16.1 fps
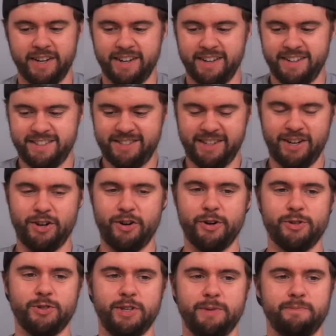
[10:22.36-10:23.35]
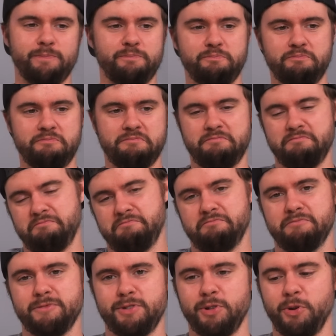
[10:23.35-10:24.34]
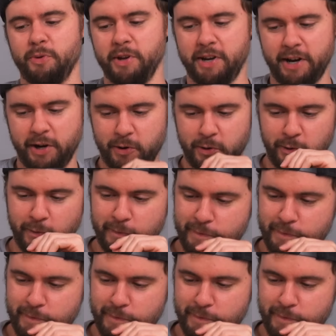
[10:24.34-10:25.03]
like honestly, it's low-key kind of cool.